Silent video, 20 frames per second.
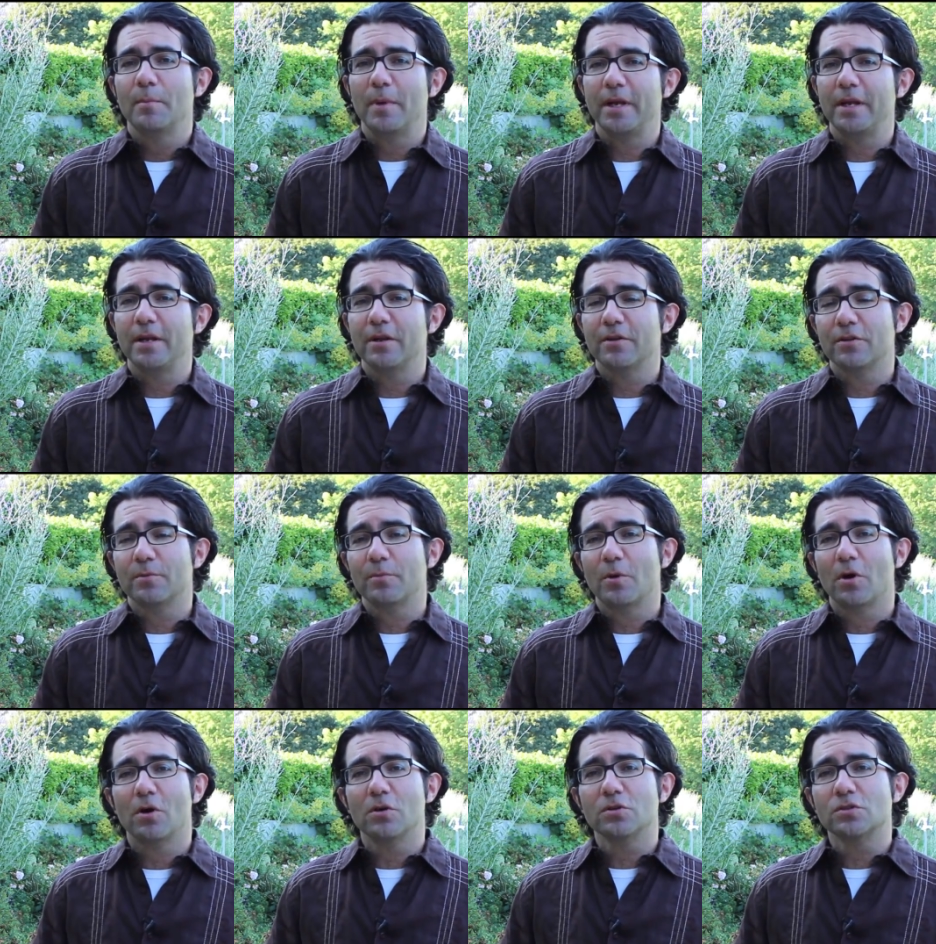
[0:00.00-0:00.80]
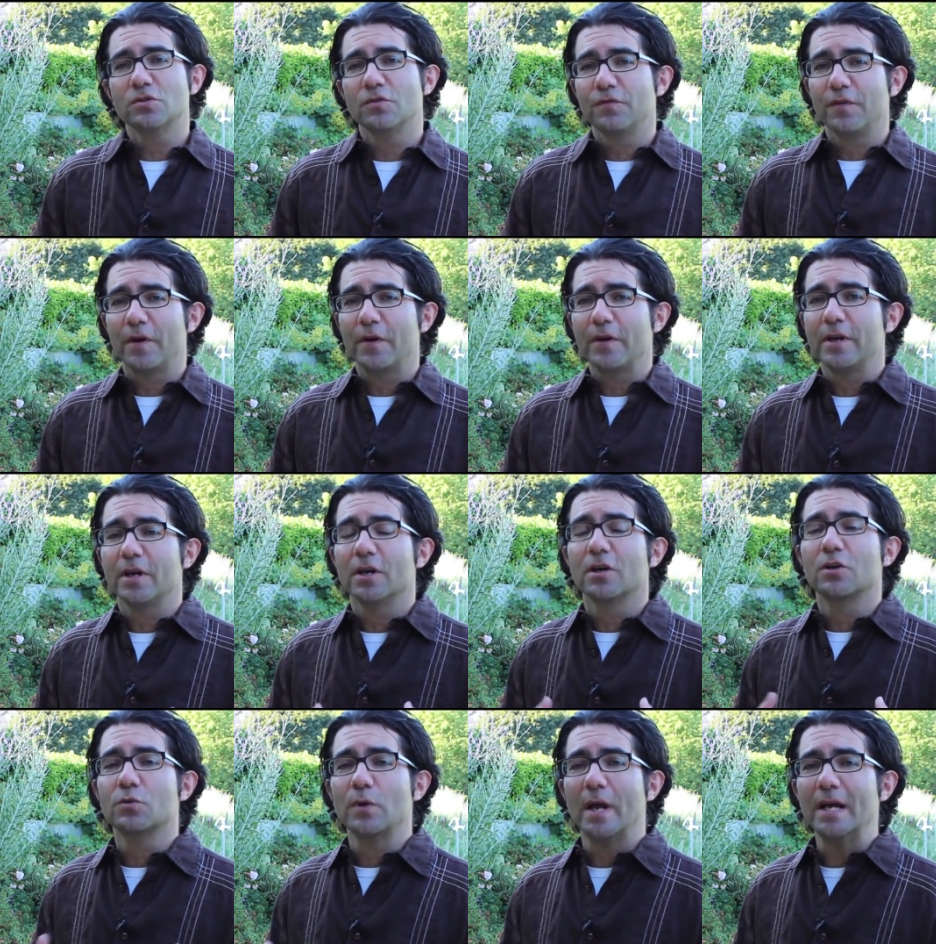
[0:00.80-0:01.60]
Many of them are also very
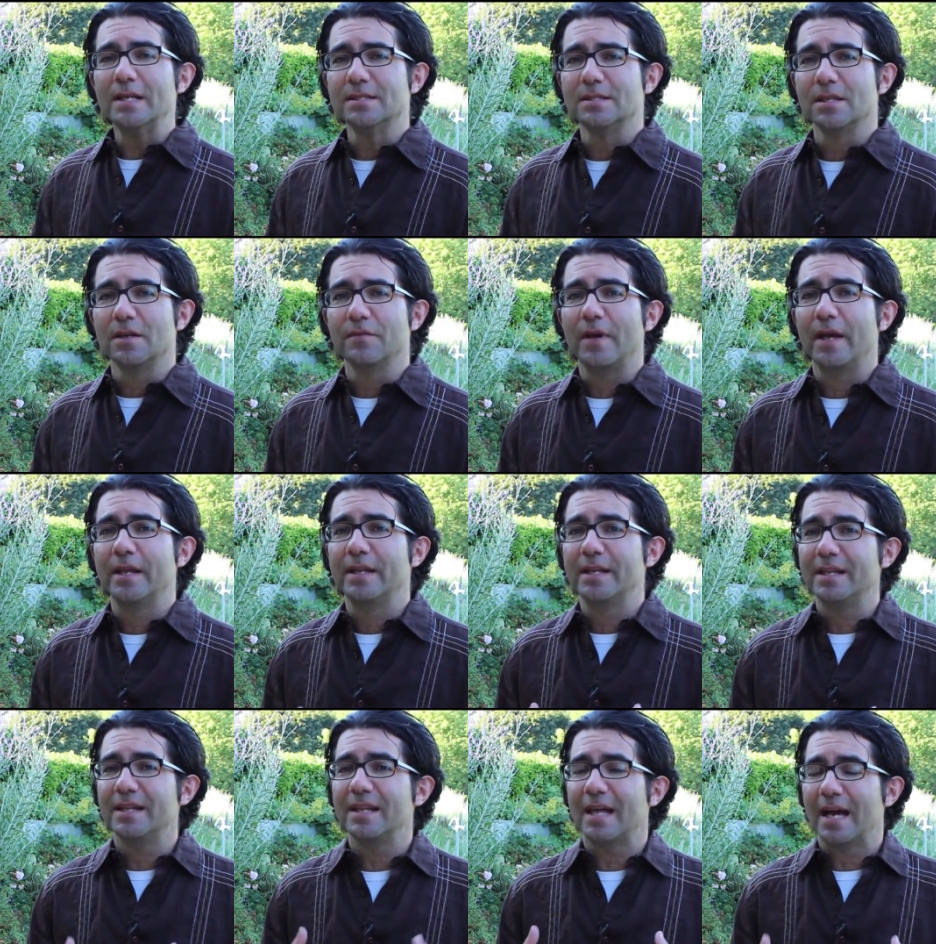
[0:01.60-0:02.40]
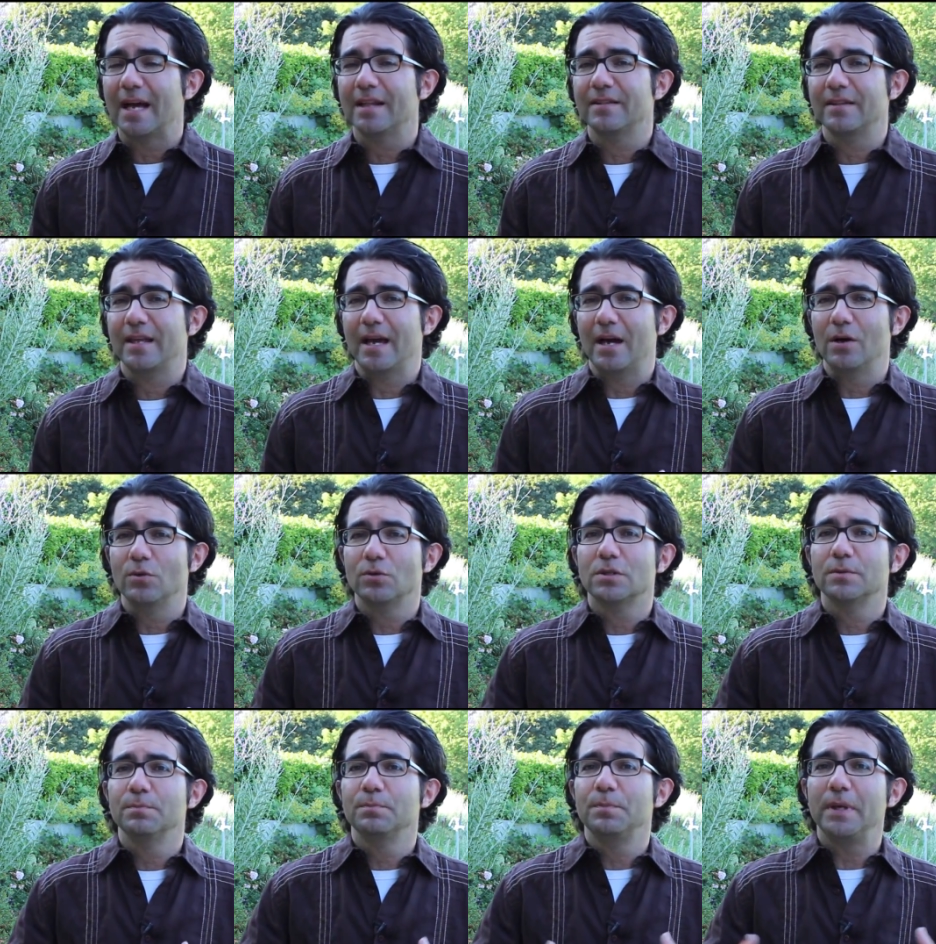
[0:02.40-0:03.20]
aggressive, and in that they
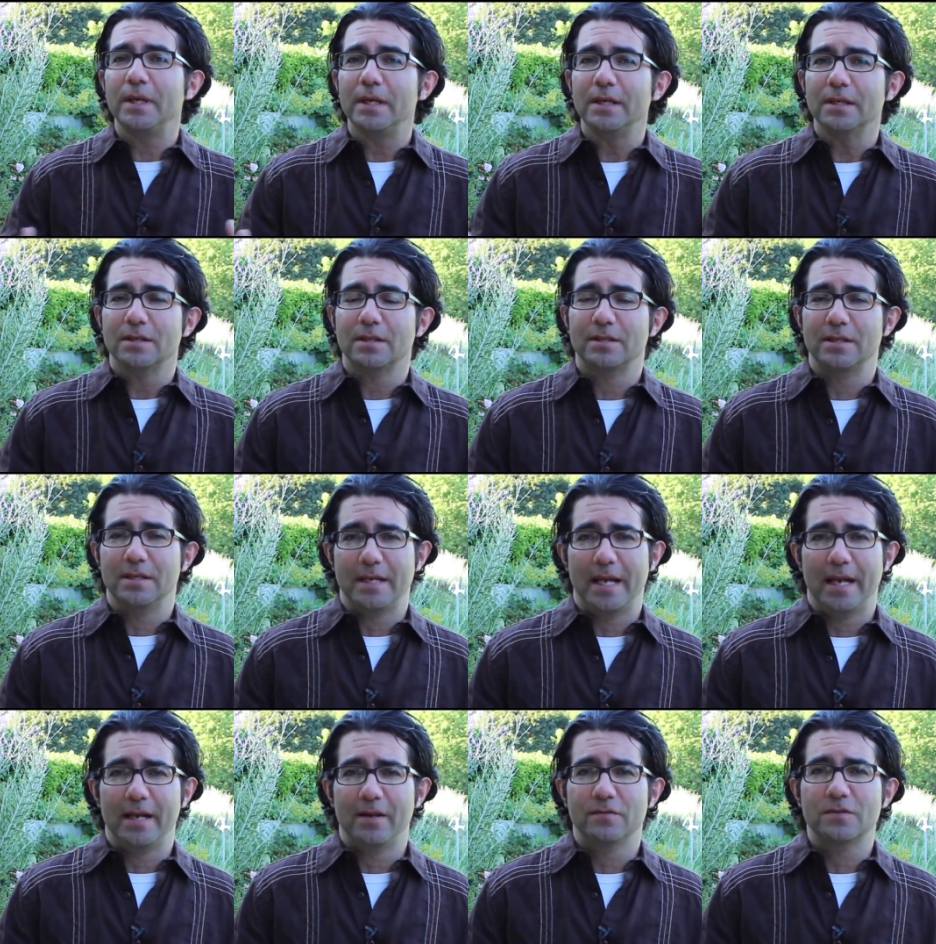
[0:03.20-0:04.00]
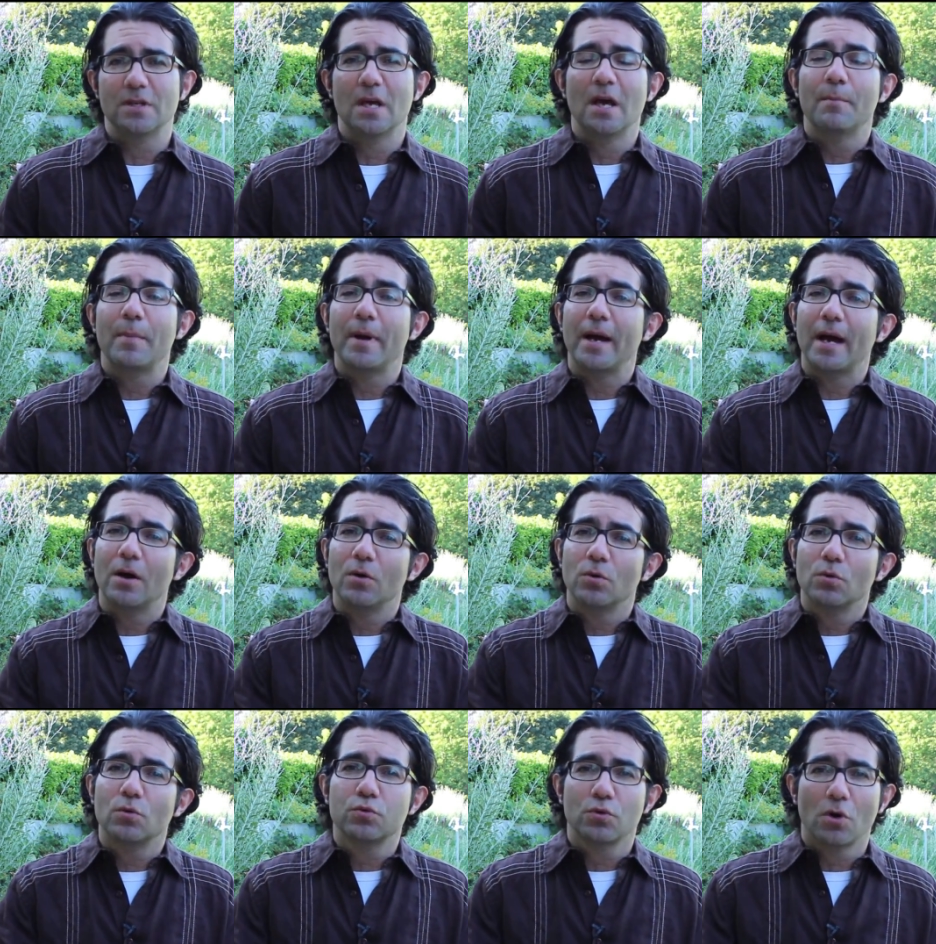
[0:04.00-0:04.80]
outcompete the natives by
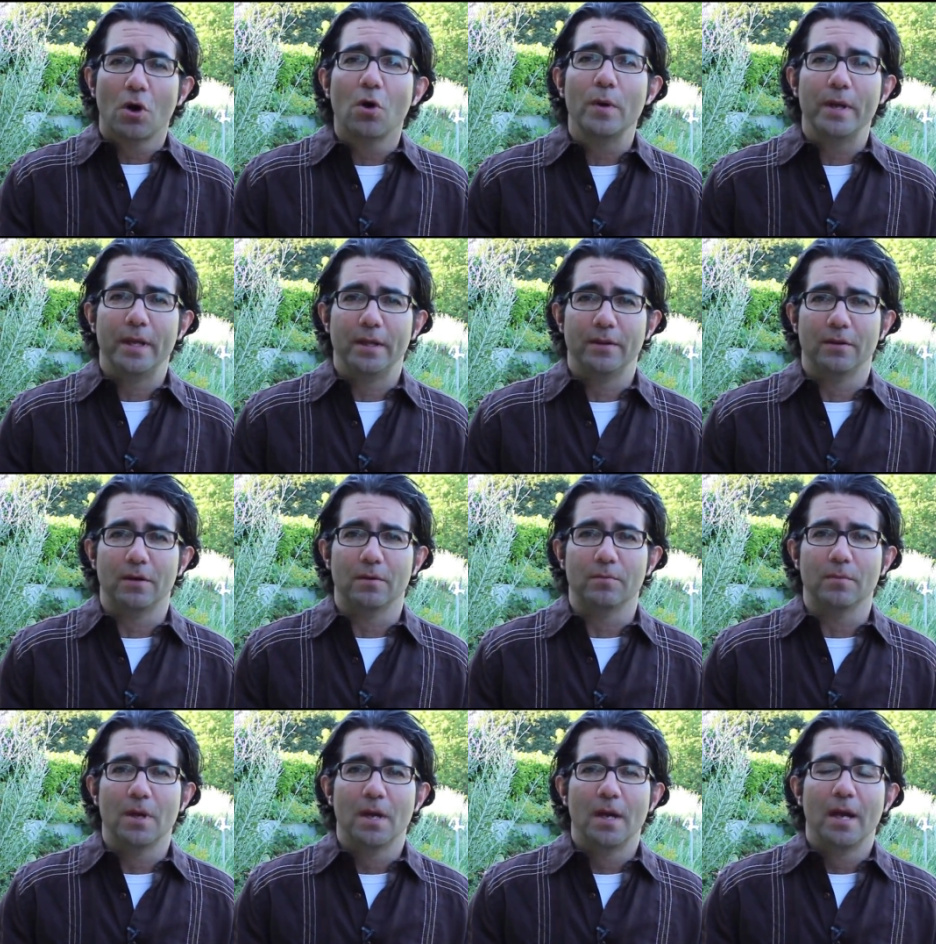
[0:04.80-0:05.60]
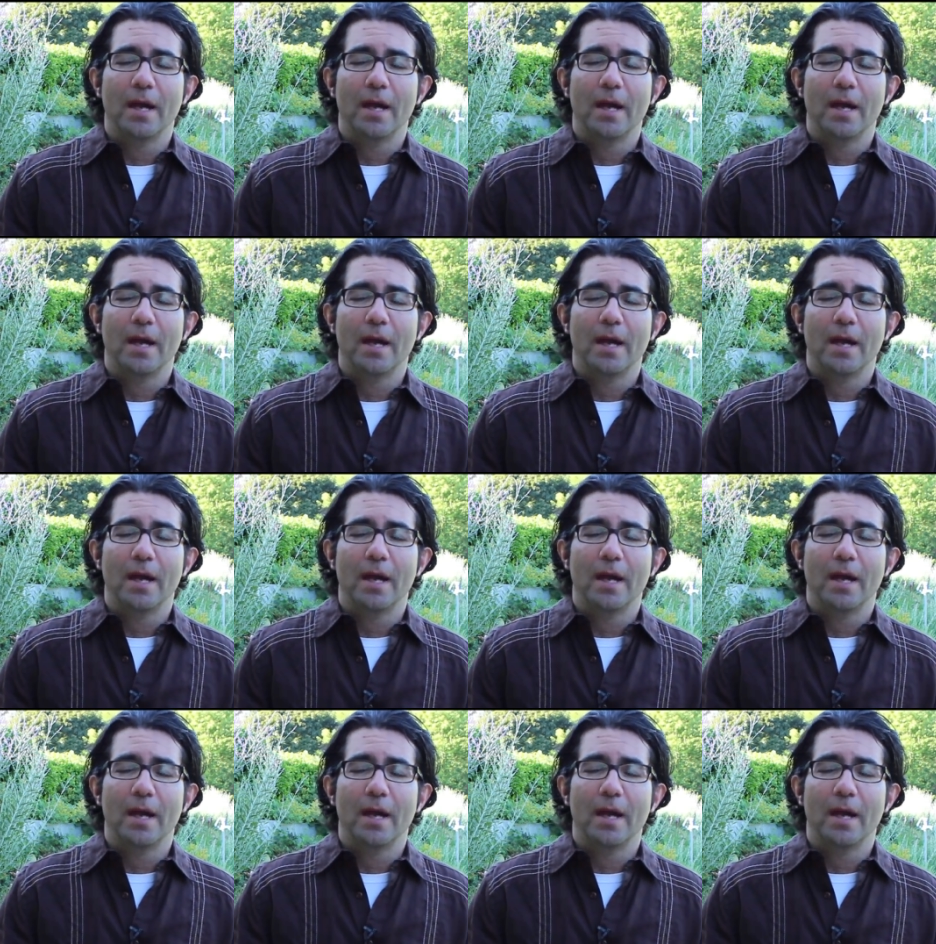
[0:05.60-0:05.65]
outgrowing them